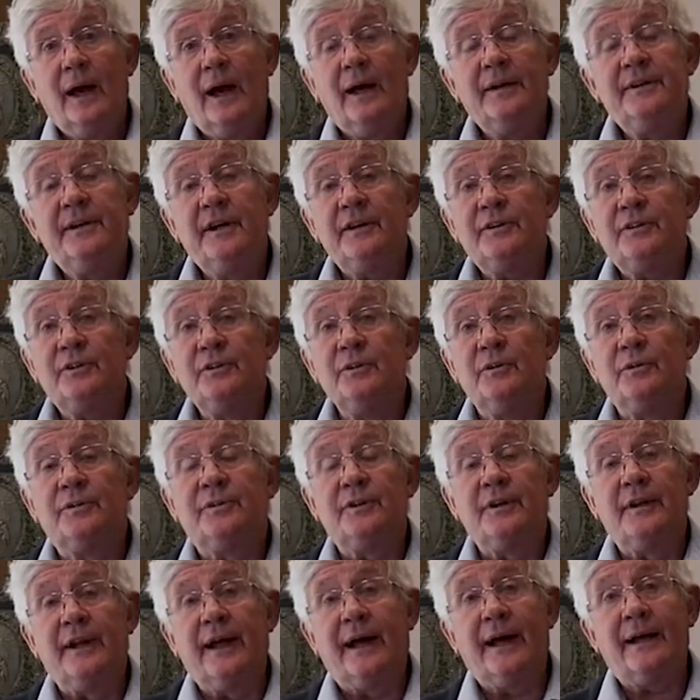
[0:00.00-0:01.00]
Additional
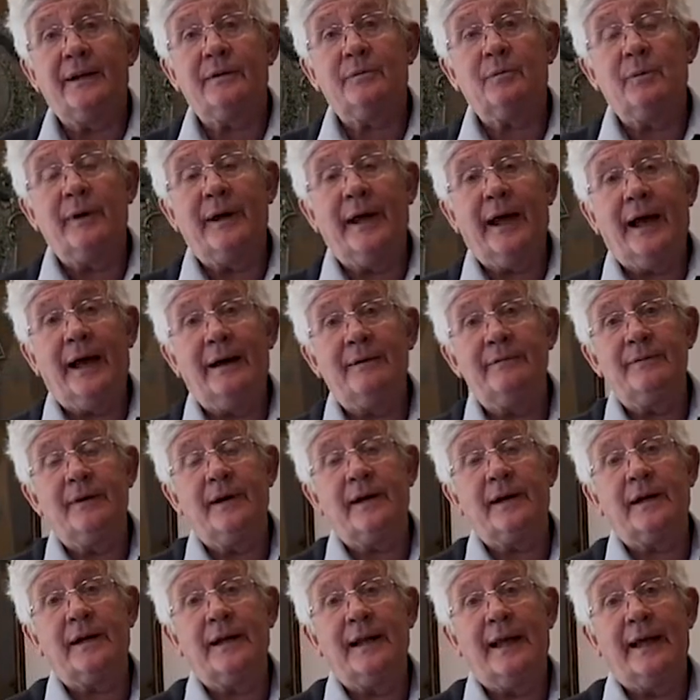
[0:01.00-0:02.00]
to that, we
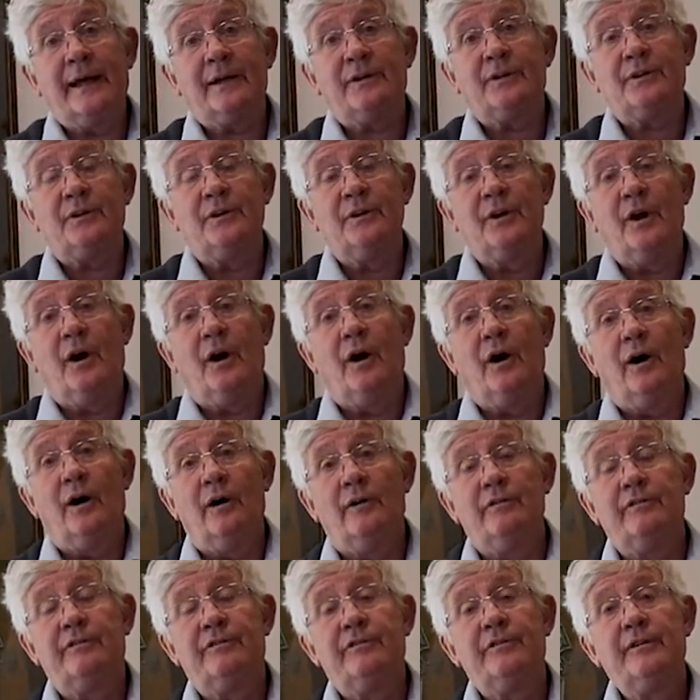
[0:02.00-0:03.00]
have a collection
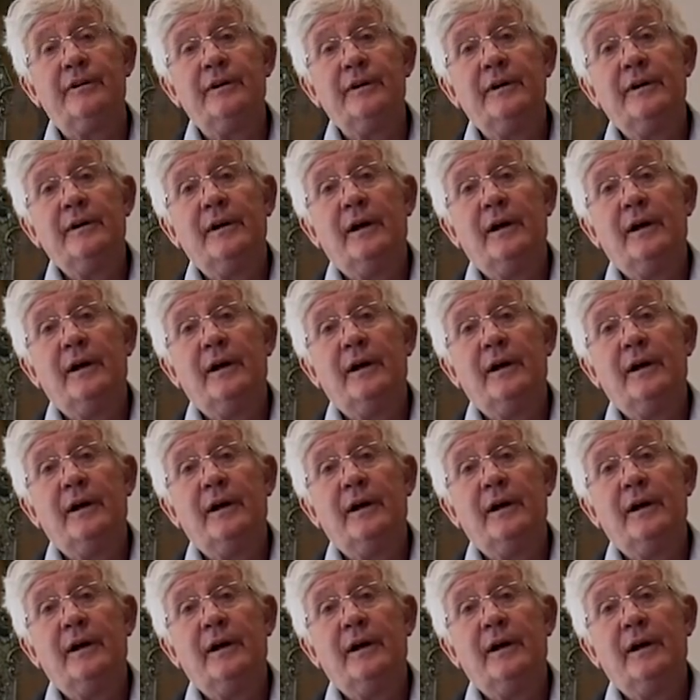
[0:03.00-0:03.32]
of